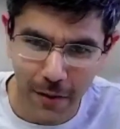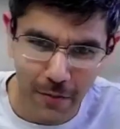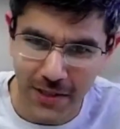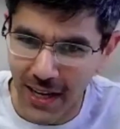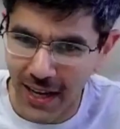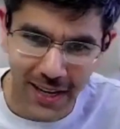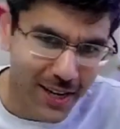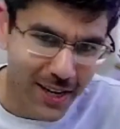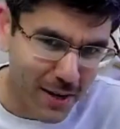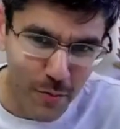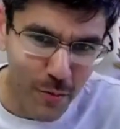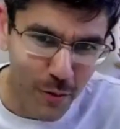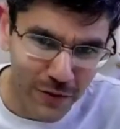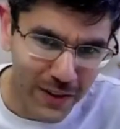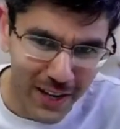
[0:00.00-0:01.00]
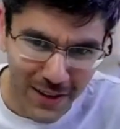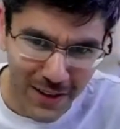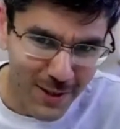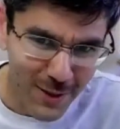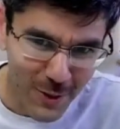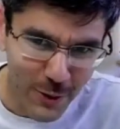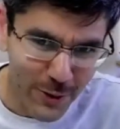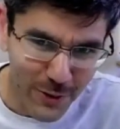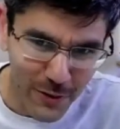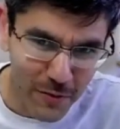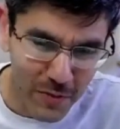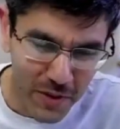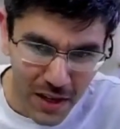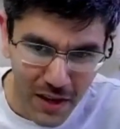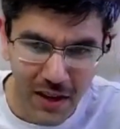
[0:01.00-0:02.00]
website and remove that resource
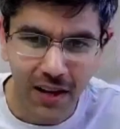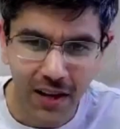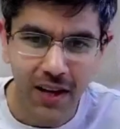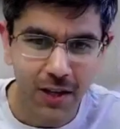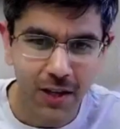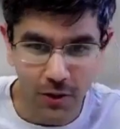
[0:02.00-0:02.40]
from there.